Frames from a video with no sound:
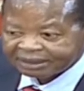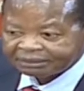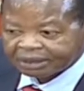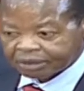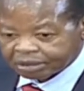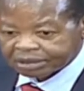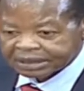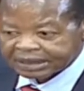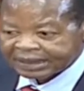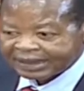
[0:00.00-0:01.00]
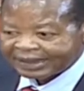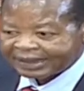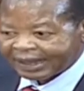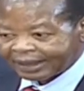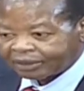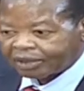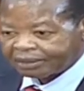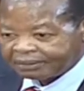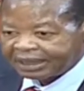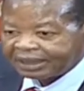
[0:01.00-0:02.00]
Because I
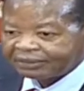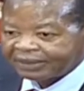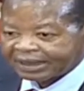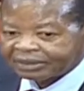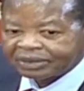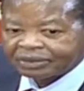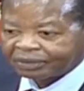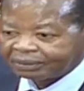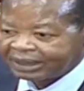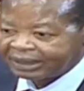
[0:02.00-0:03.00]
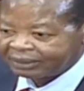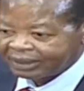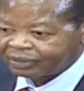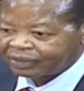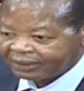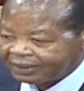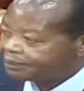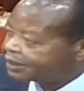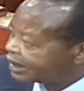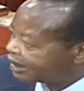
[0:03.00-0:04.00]
don't believe that we should, be, we should ever be